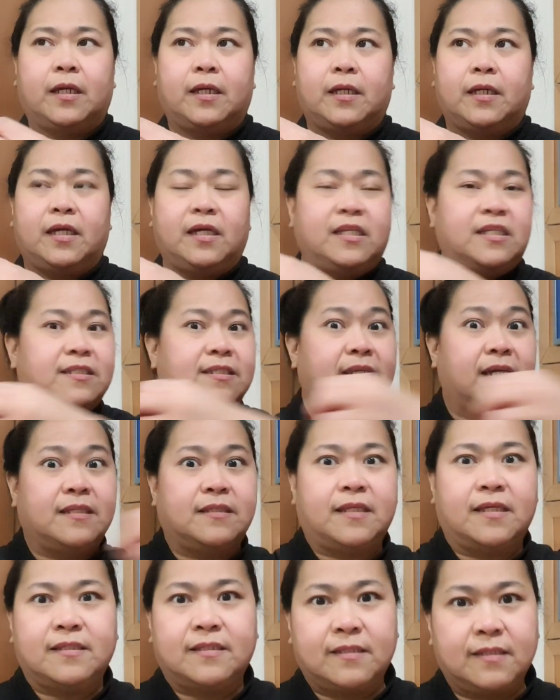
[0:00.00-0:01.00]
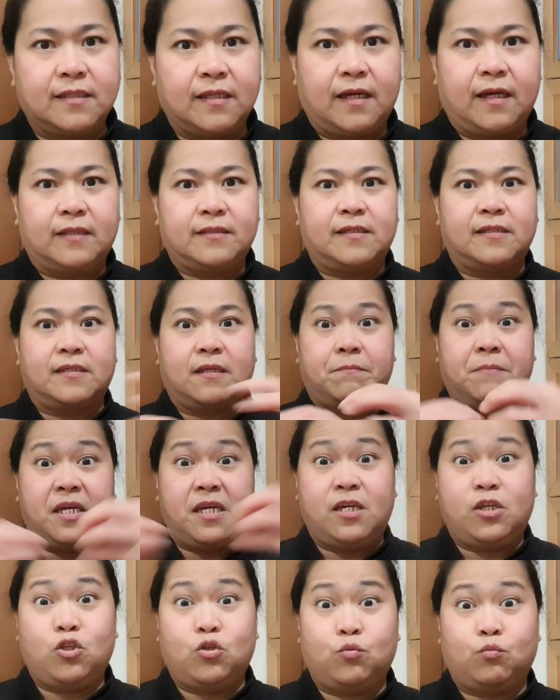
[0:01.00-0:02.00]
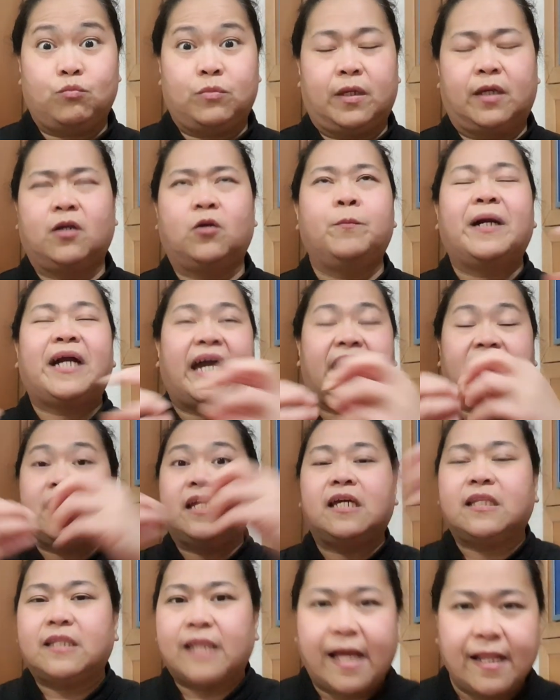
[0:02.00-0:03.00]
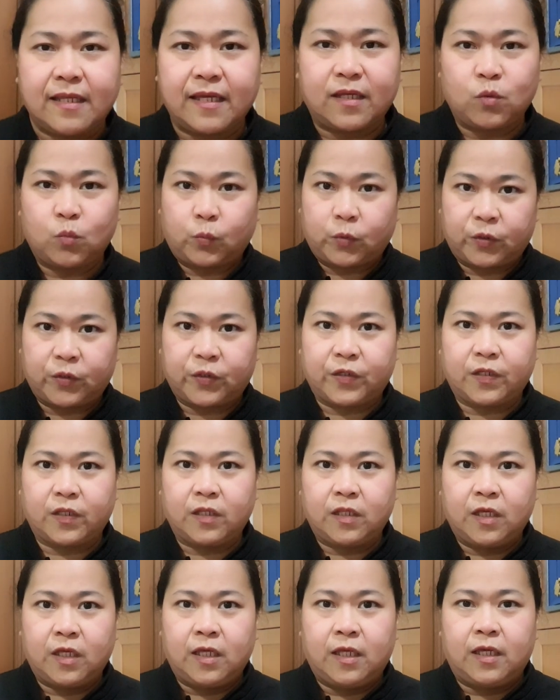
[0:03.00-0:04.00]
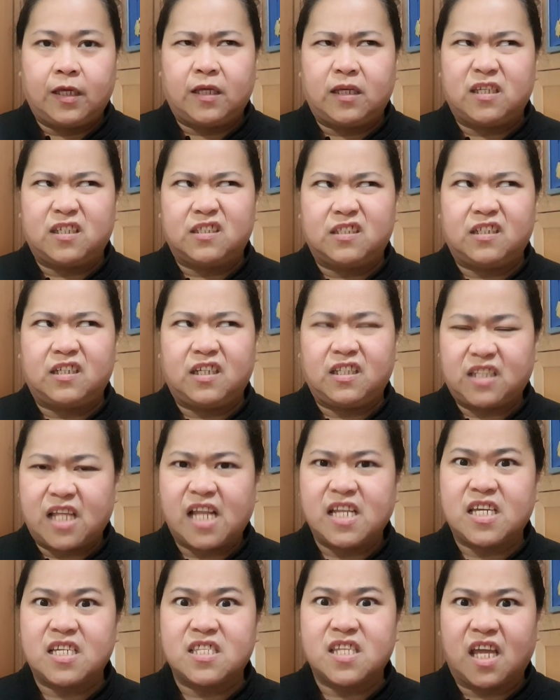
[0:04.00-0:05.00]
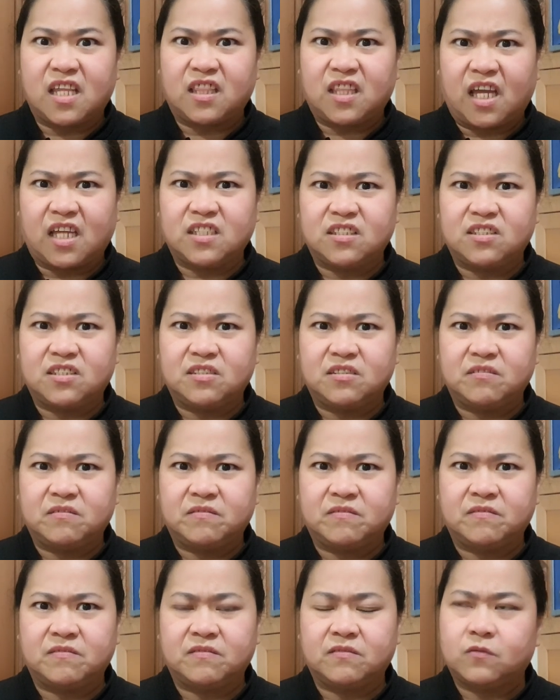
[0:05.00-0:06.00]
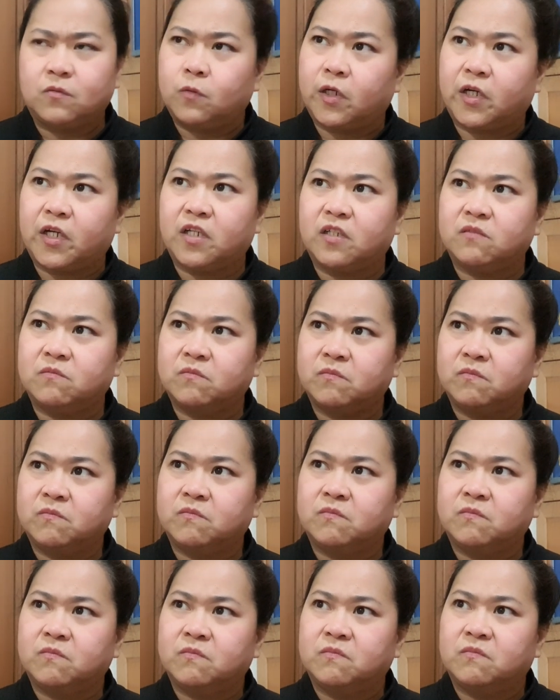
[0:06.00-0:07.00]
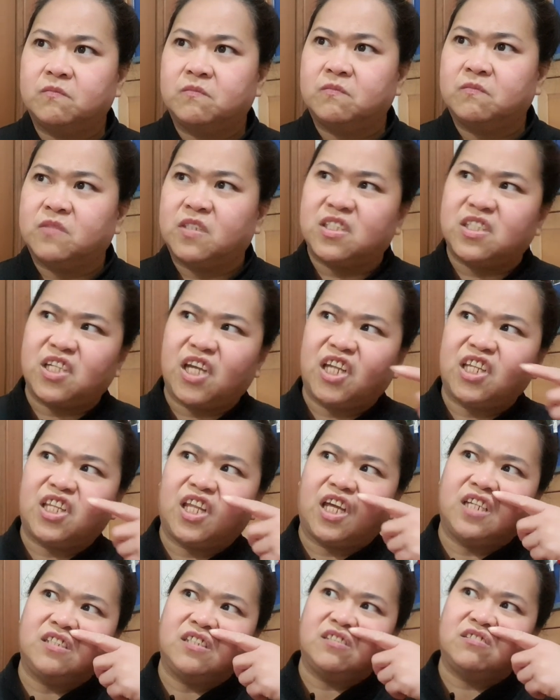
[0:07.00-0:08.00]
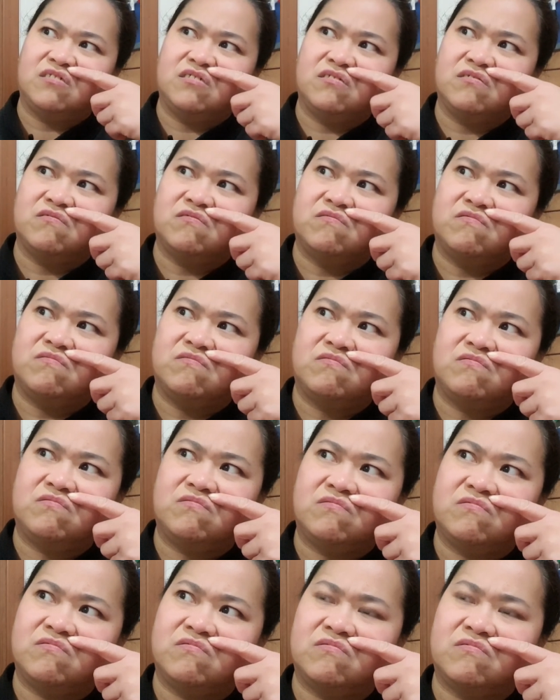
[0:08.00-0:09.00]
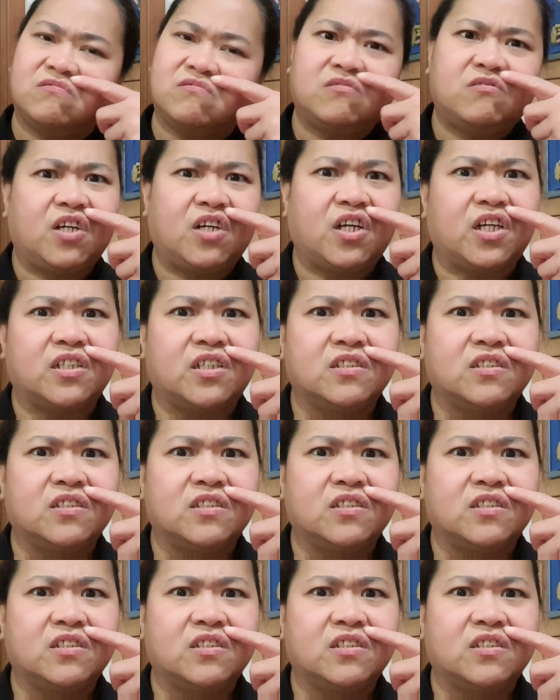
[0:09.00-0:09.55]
in a sentence na sasabihin yung, kumbaga Italian word, Italian sentence, word, sentence, word.